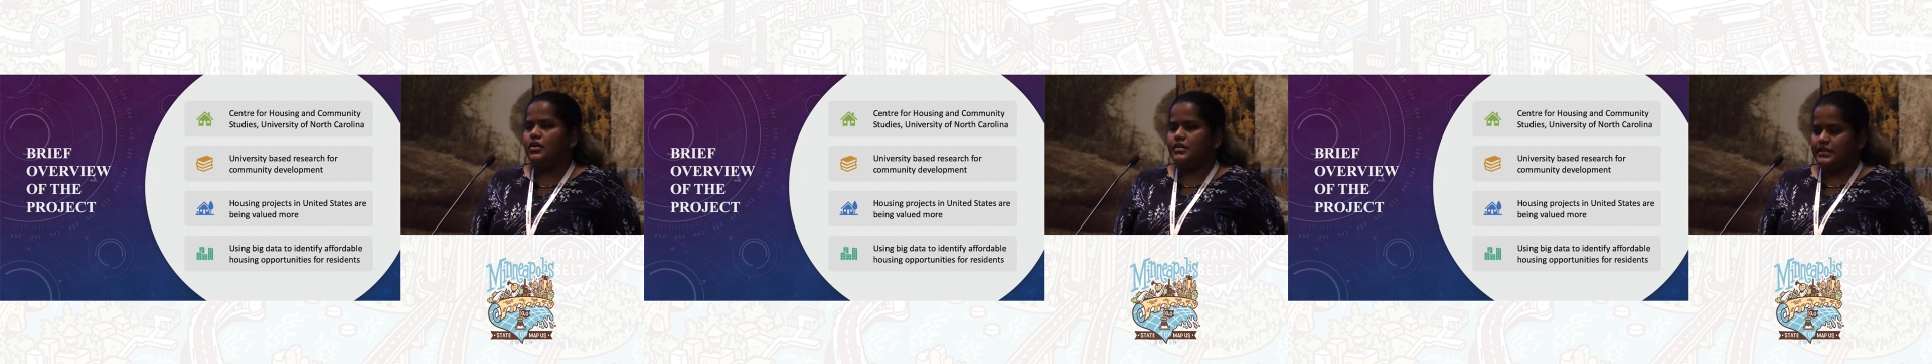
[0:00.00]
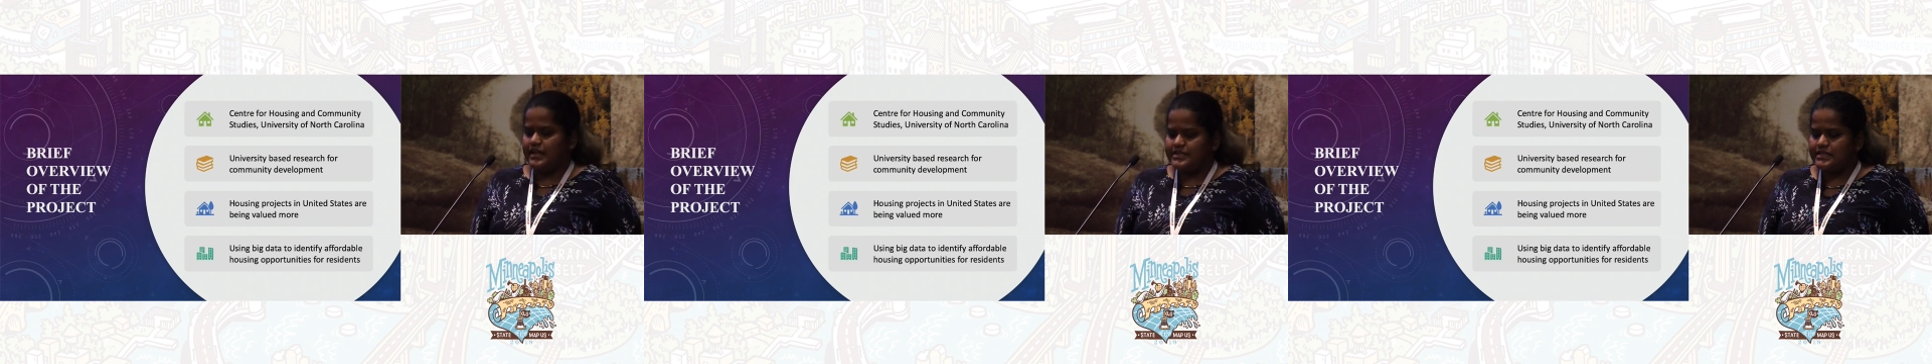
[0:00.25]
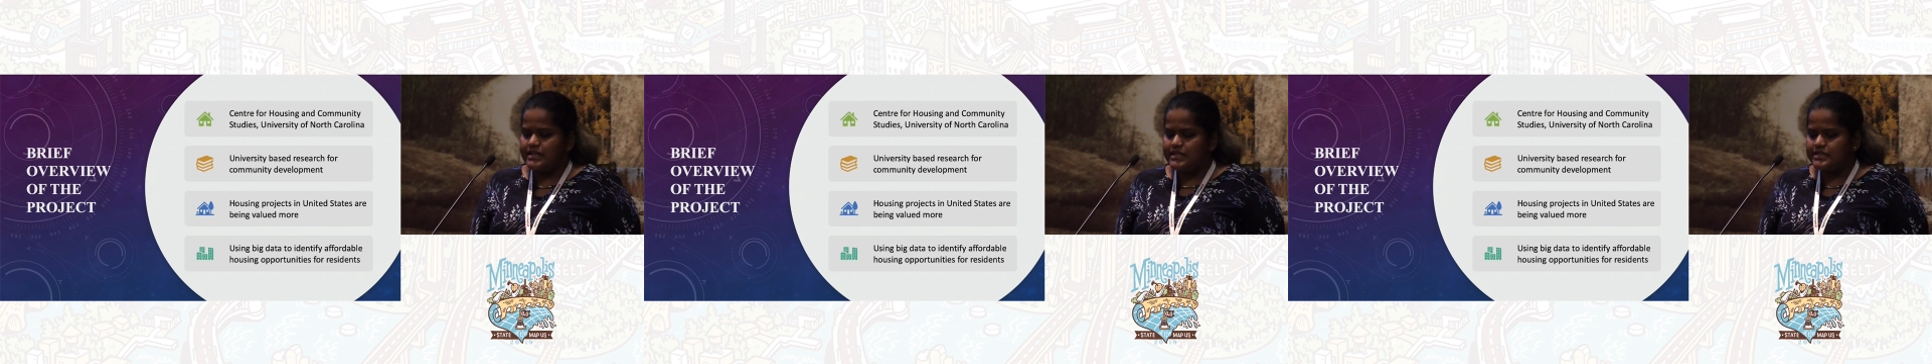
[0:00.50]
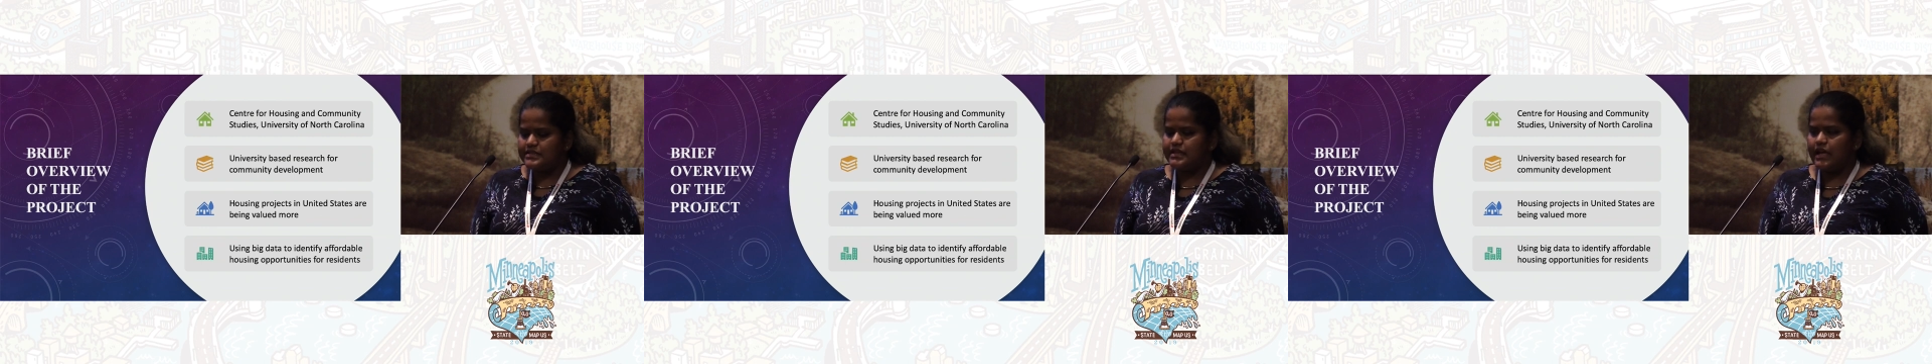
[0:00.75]
or the
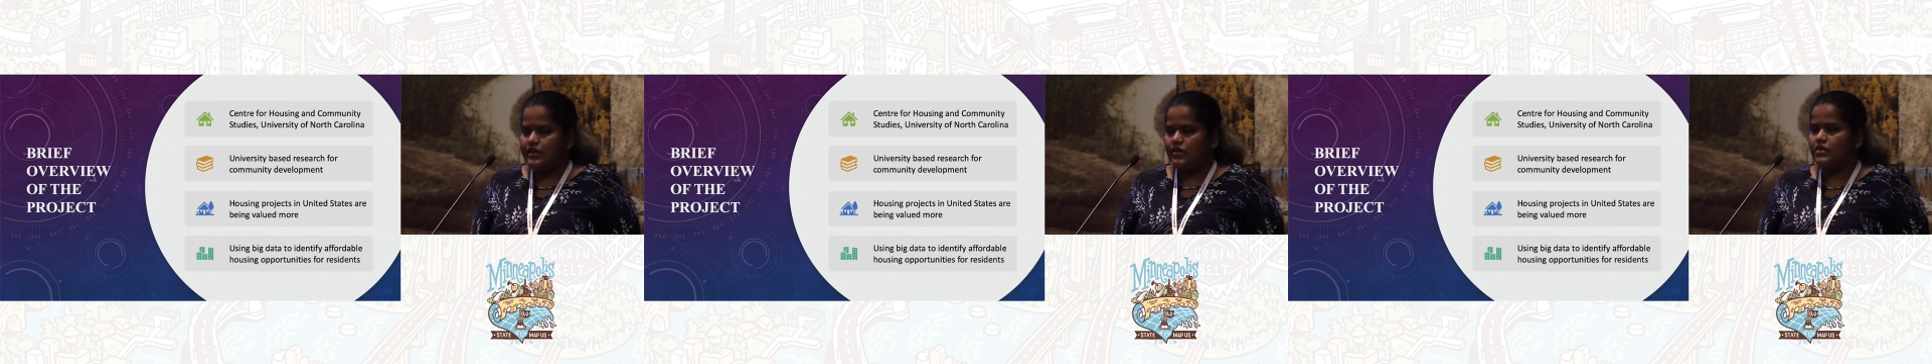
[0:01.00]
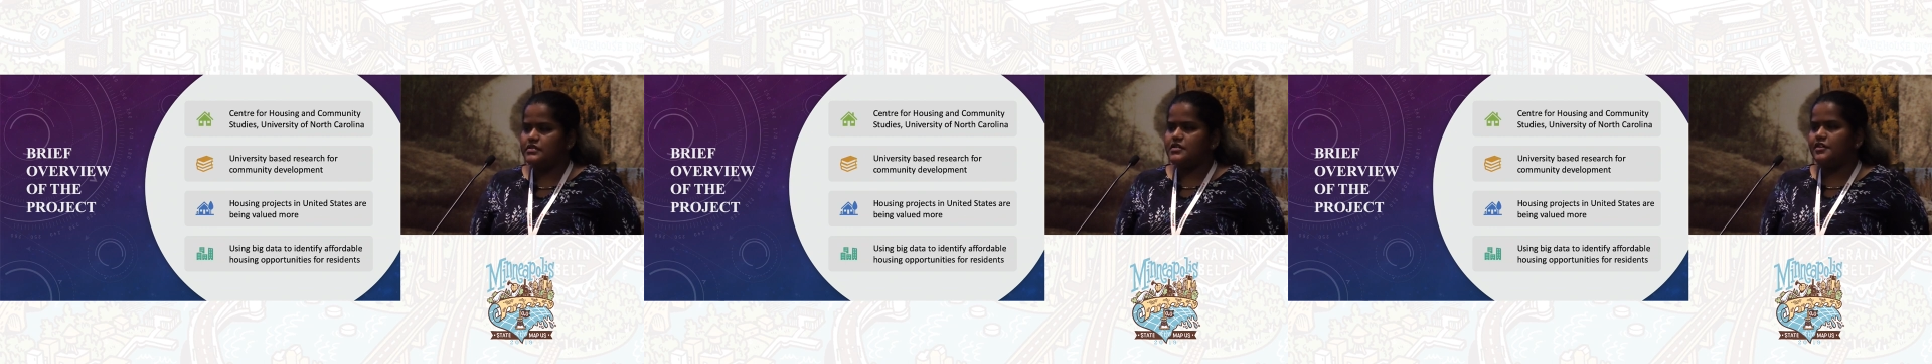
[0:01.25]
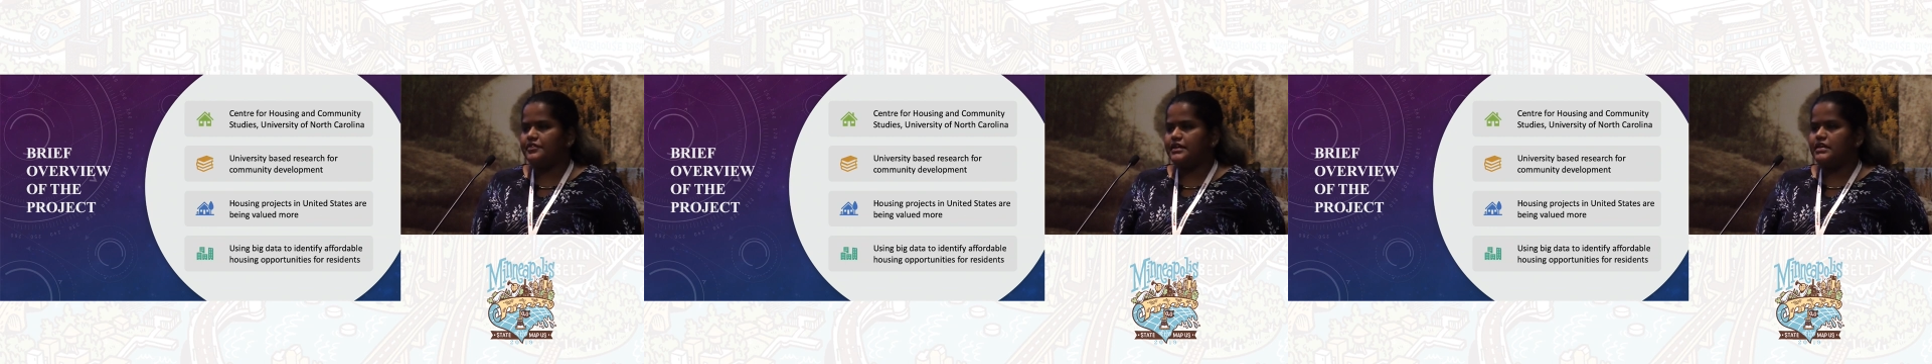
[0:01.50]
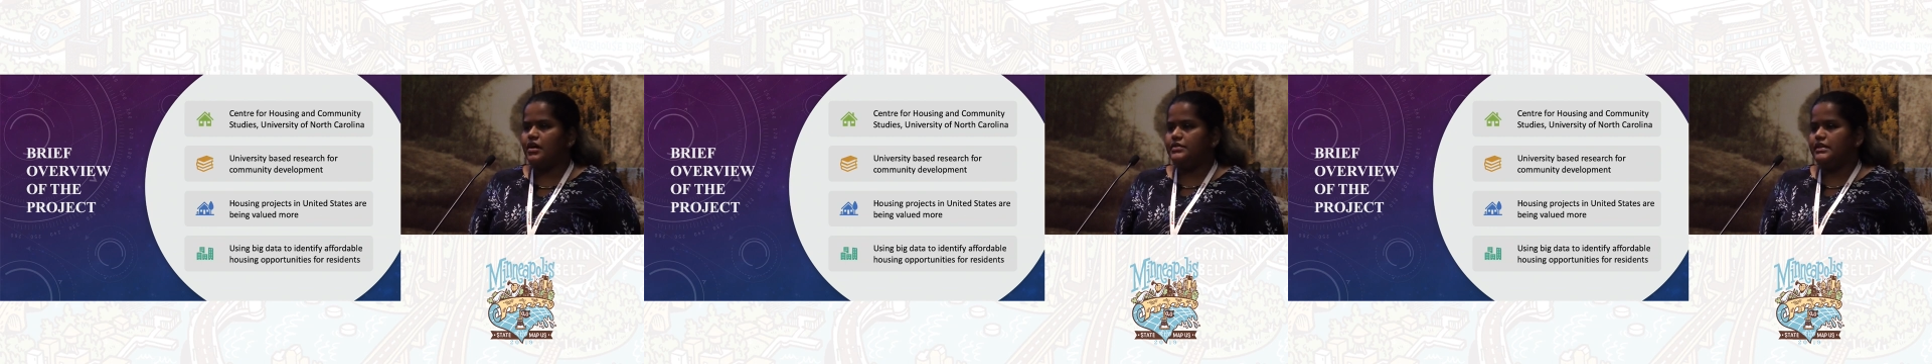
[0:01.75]
residents, and also
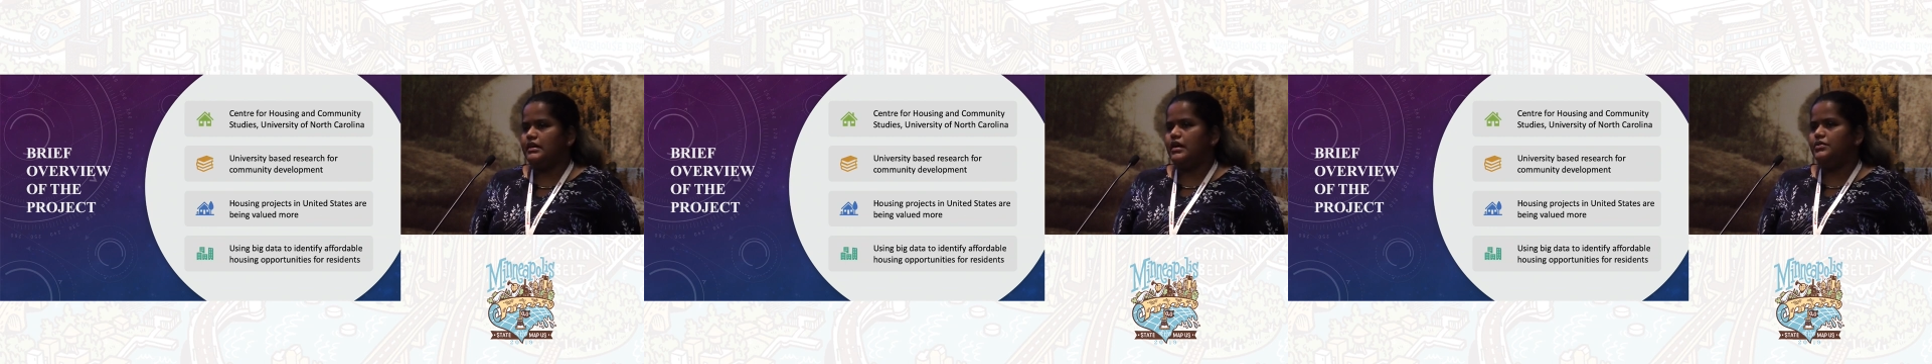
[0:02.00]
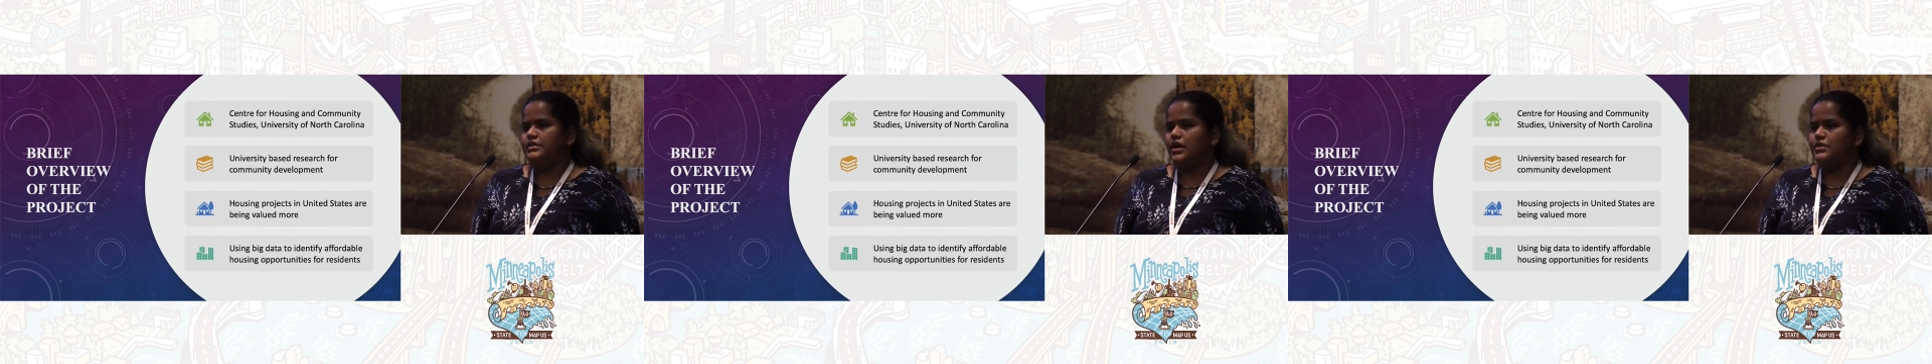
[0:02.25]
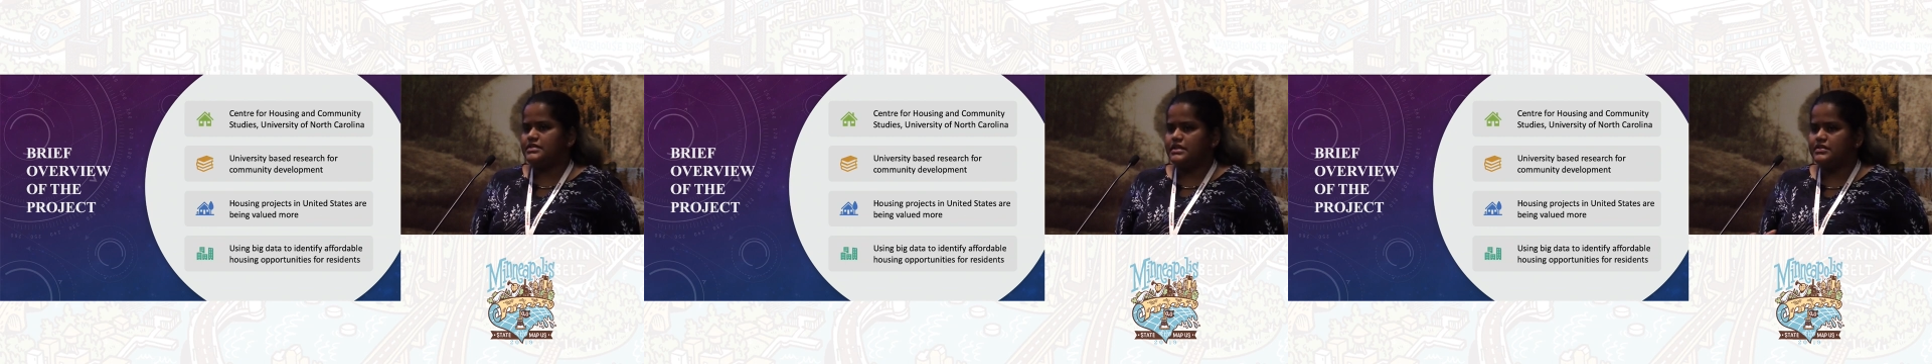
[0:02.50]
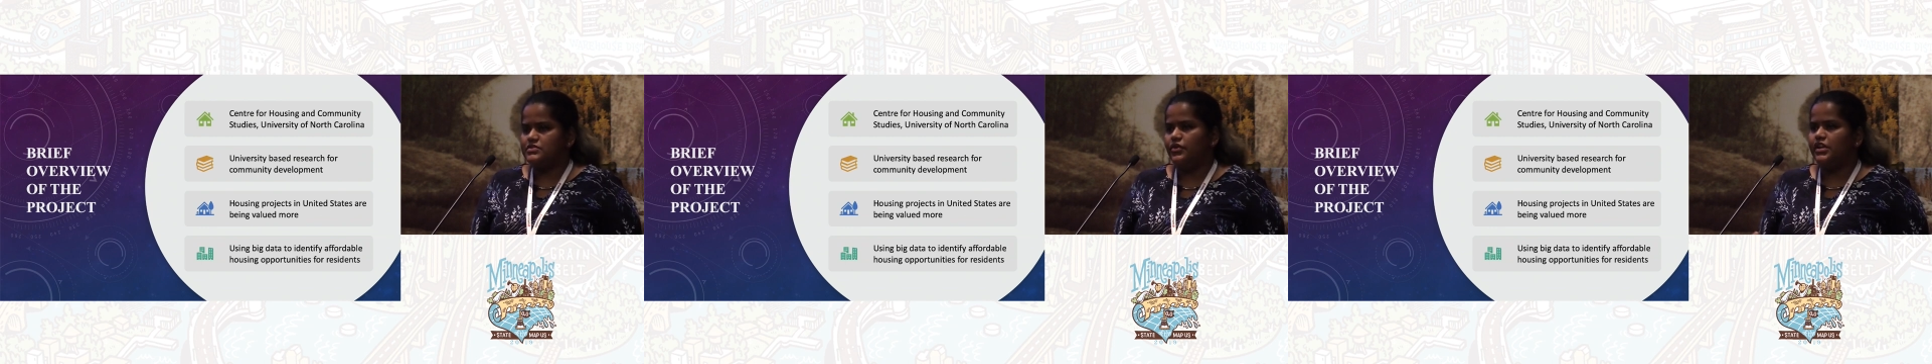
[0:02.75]
affect how the how the
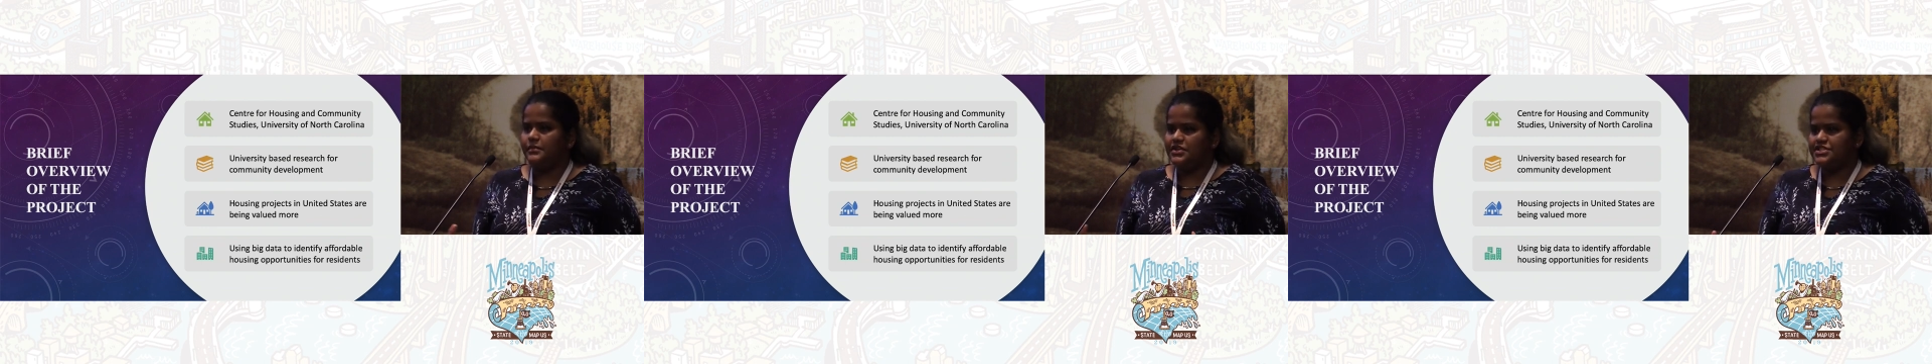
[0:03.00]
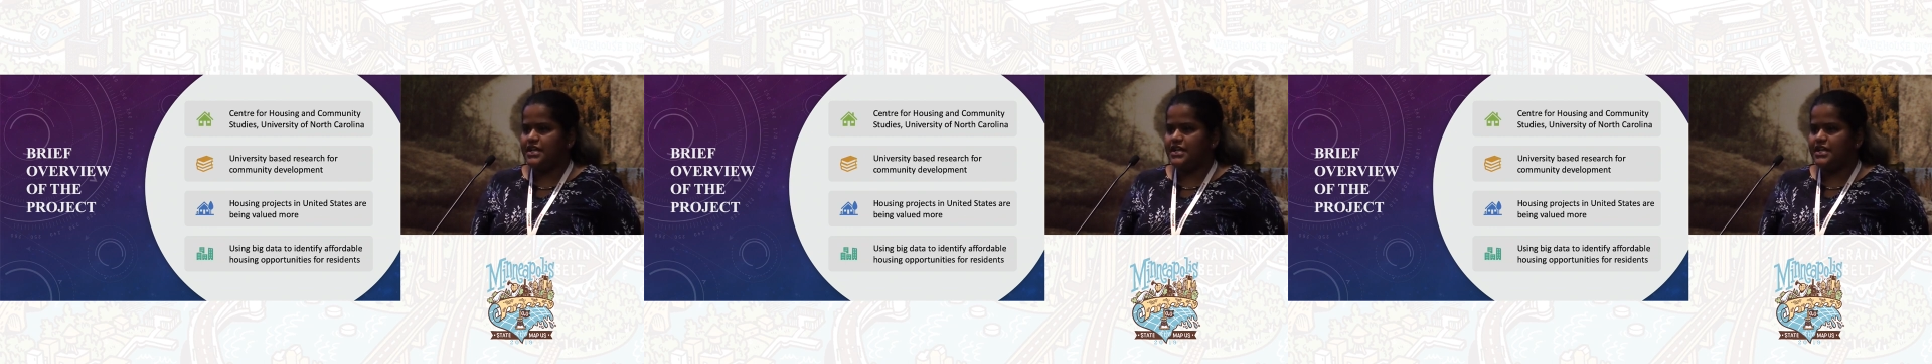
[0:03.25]
housing is going to be